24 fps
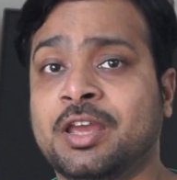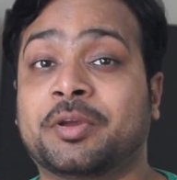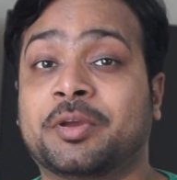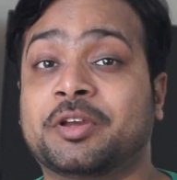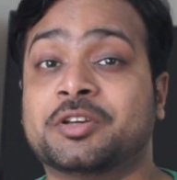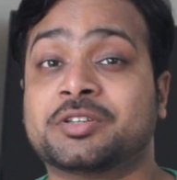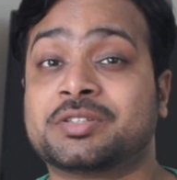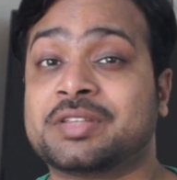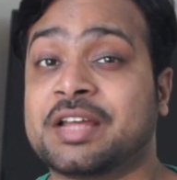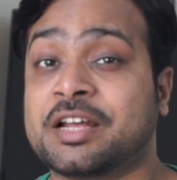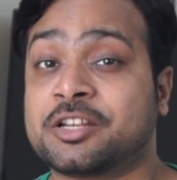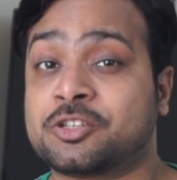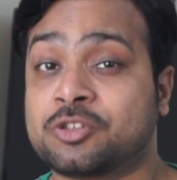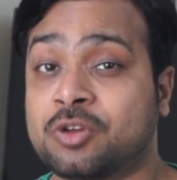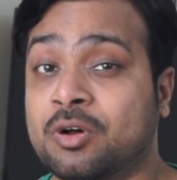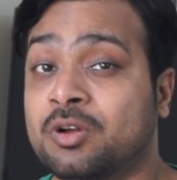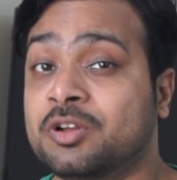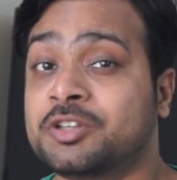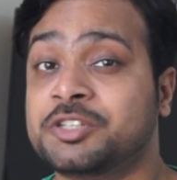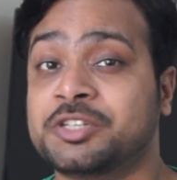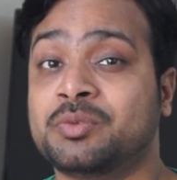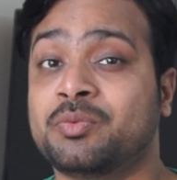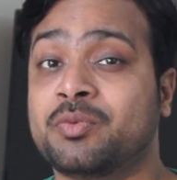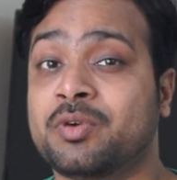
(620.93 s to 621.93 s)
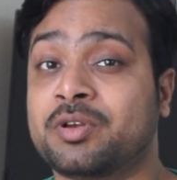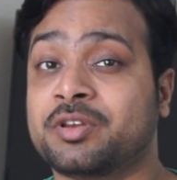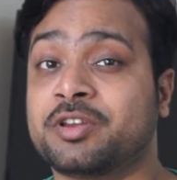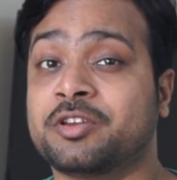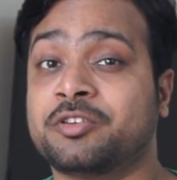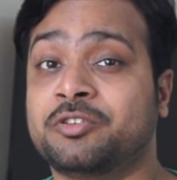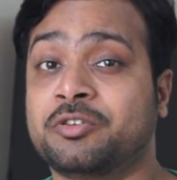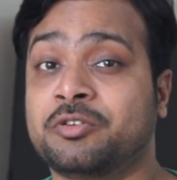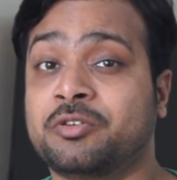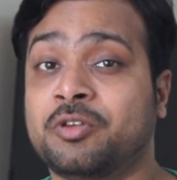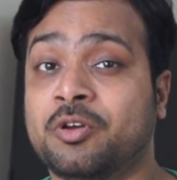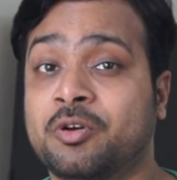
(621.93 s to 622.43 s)
because that's all she
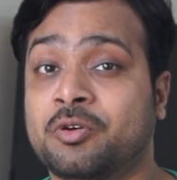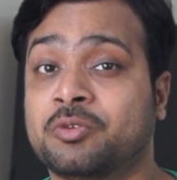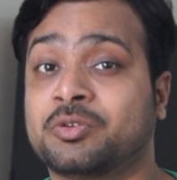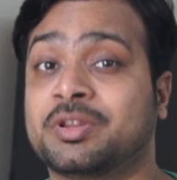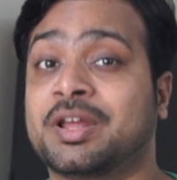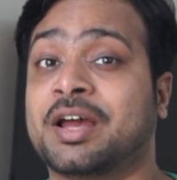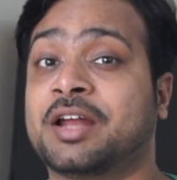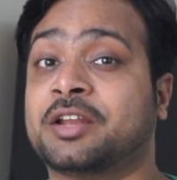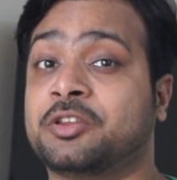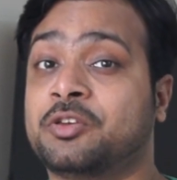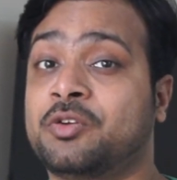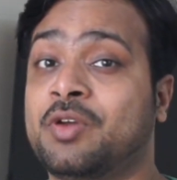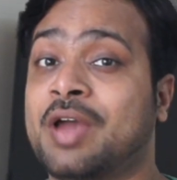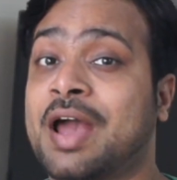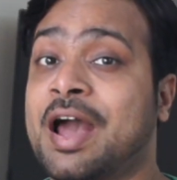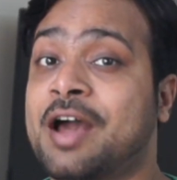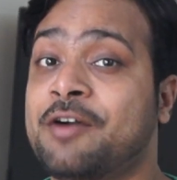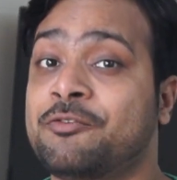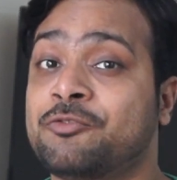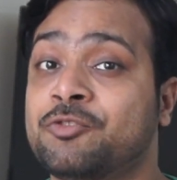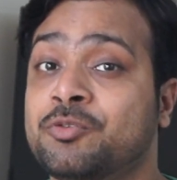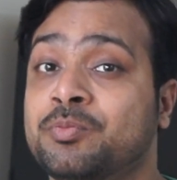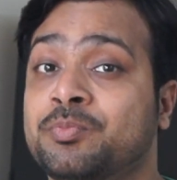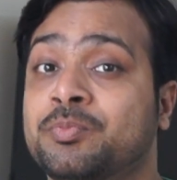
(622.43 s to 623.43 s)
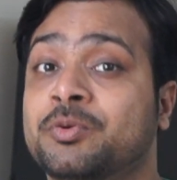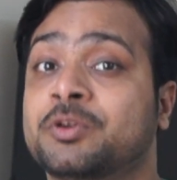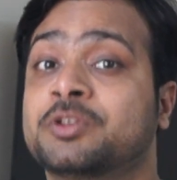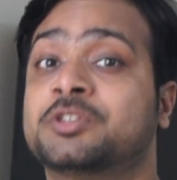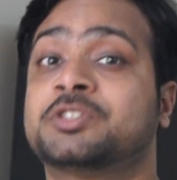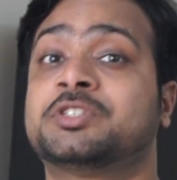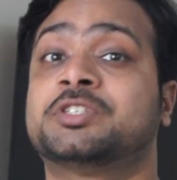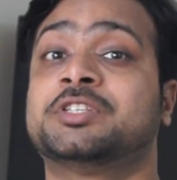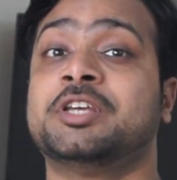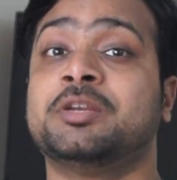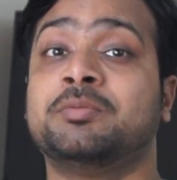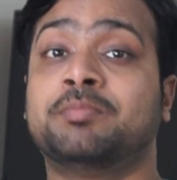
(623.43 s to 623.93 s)
wanted to know, that you have to put
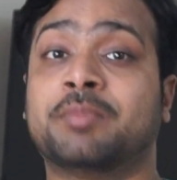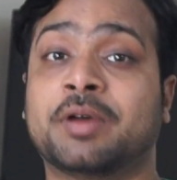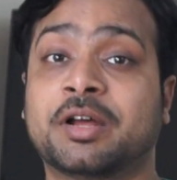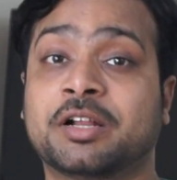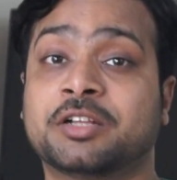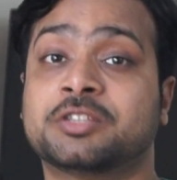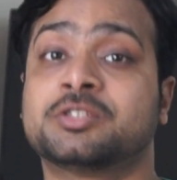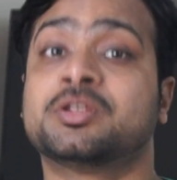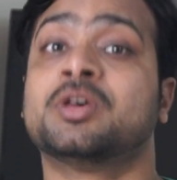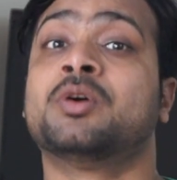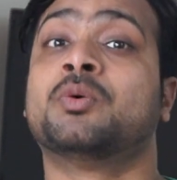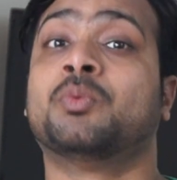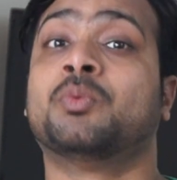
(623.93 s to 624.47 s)
seatbelts